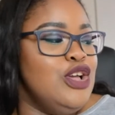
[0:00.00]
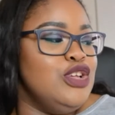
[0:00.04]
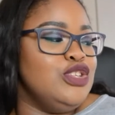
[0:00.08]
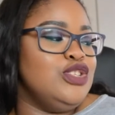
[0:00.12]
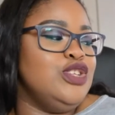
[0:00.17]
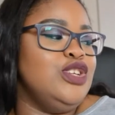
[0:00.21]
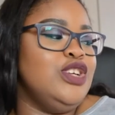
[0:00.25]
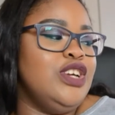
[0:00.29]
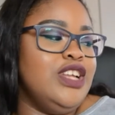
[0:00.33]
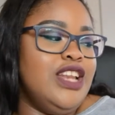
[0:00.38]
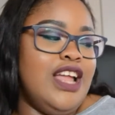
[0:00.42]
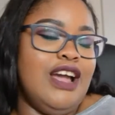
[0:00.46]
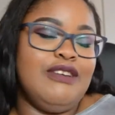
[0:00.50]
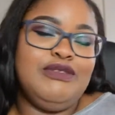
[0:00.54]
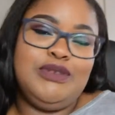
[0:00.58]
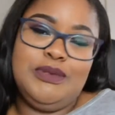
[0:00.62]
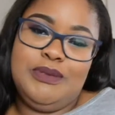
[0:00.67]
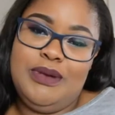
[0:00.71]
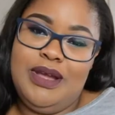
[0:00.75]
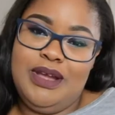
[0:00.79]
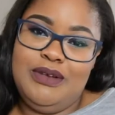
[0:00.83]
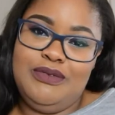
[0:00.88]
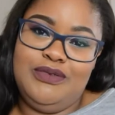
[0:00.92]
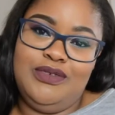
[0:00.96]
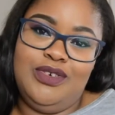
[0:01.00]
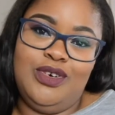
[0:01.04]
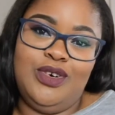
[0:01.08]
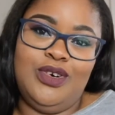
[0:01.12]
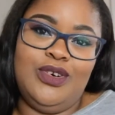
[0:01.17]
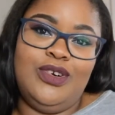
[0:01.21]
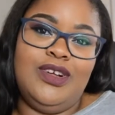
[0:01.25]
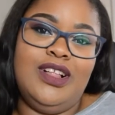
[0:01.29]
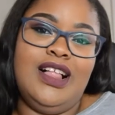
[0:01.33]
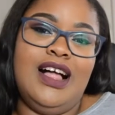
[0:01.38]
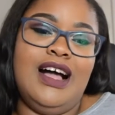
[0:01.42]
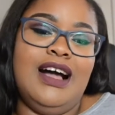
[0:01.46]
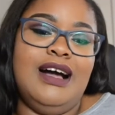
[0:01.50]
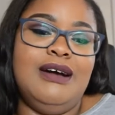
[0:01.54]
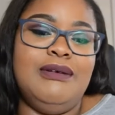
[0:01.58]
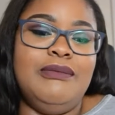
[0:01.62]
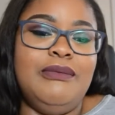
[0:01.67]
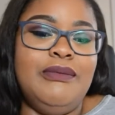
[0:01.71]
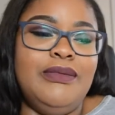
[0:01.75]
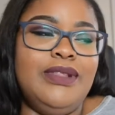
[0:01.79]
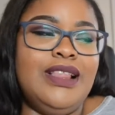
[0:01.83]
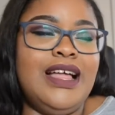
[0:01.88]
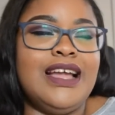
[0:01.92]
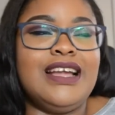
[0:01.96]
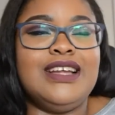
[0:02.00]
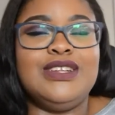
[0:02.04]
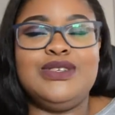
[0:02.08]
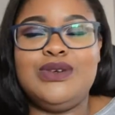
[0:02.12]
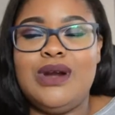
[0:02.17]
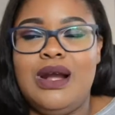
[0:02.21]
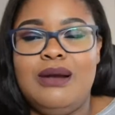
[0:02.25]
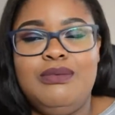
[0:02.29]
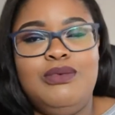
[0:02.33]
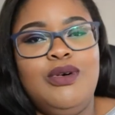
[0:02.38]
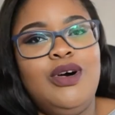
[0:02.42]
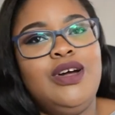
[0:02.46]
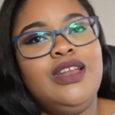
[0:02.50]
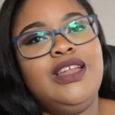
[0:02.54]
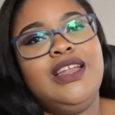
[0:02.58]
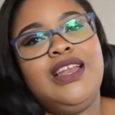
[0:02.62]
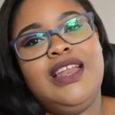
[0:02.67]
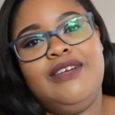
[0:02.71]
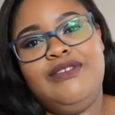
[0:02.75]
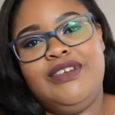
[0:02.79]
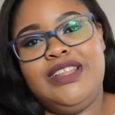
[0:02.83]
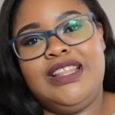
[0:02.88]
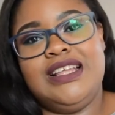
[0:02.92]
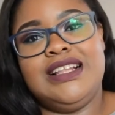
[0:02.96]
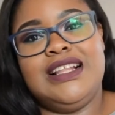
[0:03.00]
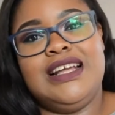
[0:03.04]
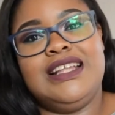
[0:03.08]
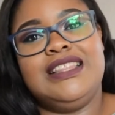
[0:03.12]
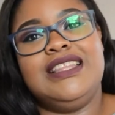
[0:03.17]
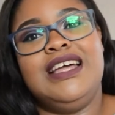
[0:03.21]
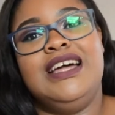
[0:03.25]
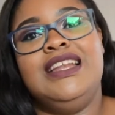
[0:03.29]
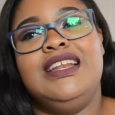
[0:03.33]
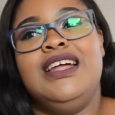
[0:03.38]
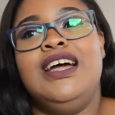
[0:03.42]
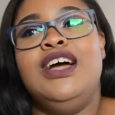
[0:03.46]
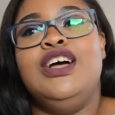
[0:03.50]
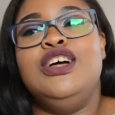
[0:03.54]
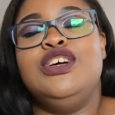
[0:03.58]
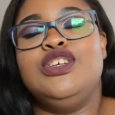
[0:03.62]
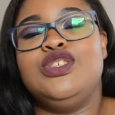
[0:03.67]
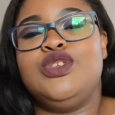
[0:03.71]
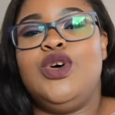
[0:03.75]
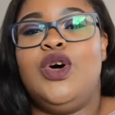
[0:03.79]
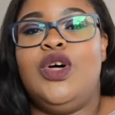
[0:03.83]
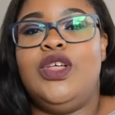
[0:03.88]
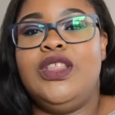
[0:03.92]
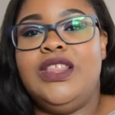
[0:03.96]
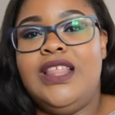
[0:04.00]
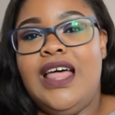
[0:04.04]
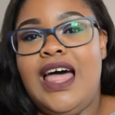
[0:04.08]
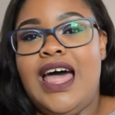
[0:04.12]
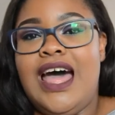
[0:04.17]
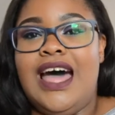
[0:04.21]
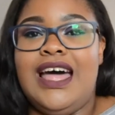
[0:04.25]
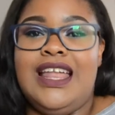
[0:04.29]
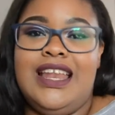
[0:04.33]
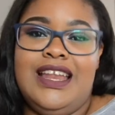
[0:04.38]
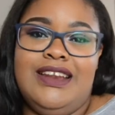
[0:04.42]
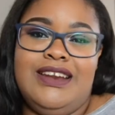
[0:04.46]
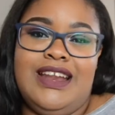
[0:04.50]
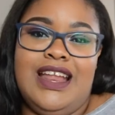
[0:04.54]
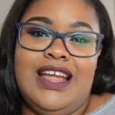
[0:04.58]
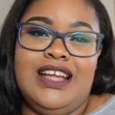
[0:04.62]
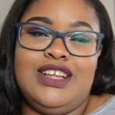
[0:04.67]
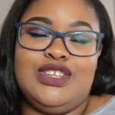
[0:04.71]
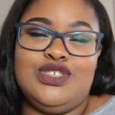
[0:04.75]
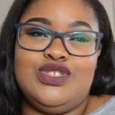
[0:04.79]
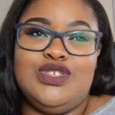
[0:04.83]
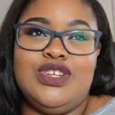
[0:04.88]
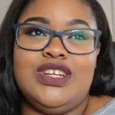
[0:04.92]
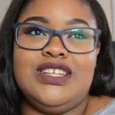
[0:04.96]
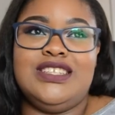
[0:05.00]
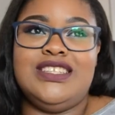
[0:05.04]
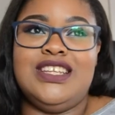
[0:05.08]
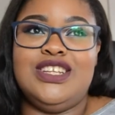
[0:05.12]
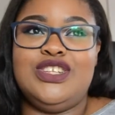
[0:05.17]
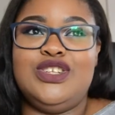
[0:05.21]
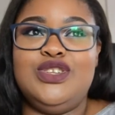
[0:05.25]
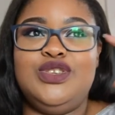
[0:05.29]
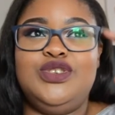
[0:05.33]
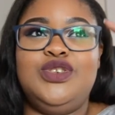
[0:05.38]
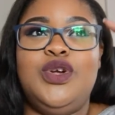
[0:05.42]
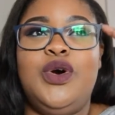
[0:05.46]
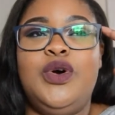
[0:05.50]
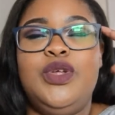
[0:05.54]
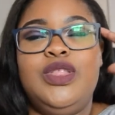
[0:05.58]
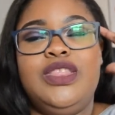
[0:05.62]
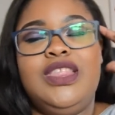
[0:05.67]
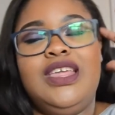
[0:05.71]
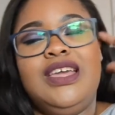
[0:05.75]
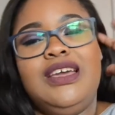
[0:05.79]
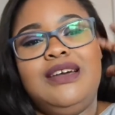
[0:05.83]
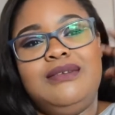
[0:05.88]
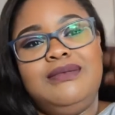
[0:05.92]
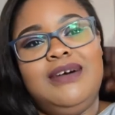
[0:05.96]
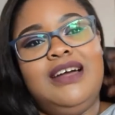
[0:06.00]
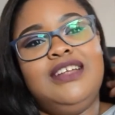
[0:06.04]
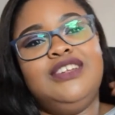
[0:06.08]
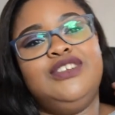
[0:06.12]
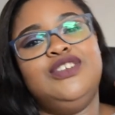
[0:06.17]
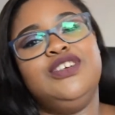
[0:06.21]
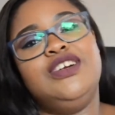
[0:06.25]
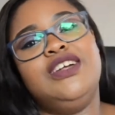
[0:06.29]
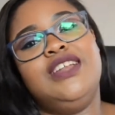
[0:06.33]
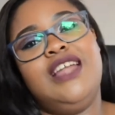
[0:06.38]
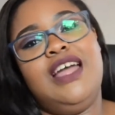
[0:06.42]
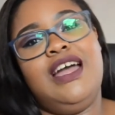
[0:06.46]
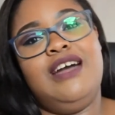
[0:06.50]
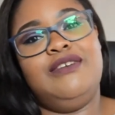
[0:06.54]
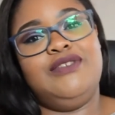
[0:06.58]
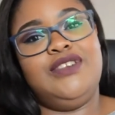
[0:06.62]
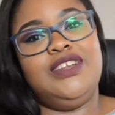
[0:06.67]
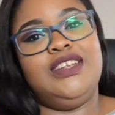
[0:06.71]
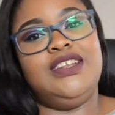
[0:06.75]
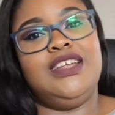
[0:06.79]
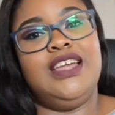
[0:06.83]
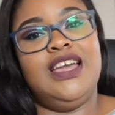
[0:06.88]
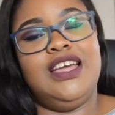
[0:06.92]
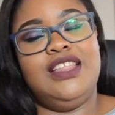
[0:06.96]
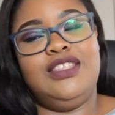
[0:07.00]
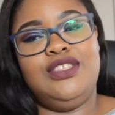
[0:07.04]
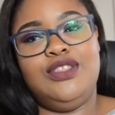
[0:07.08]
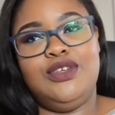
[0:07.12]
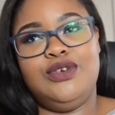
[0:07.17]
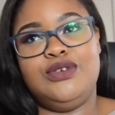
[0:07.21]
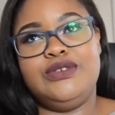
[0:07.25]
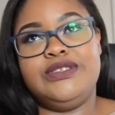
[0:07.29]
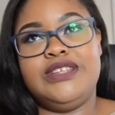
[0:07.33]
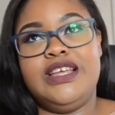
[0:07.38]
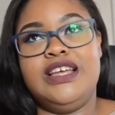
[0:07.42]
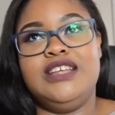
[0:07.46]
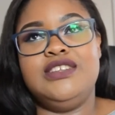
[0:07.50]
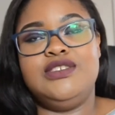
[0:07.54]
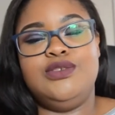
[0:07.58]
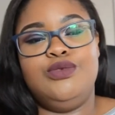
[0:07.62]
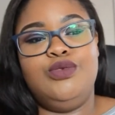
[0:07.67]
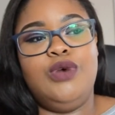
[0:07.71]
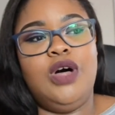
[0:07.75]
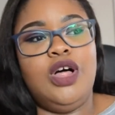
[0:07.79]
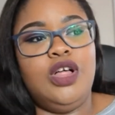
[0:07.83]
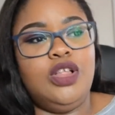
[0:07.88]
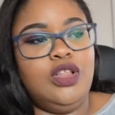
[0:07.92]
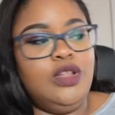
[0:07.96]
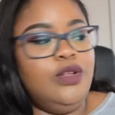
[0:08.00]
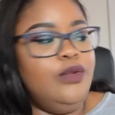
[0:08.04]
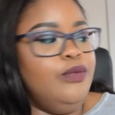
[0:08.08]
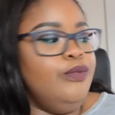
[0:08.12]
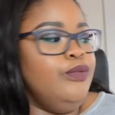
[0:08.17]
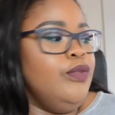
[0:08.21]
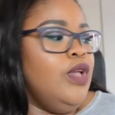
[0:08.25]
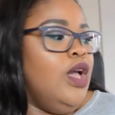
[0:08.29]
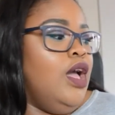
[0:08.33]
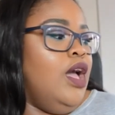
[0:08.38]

So you're gonna have to pay for like a tripod and everything like that. So all the added extras that you don't think about, you're gonna have to get those as well.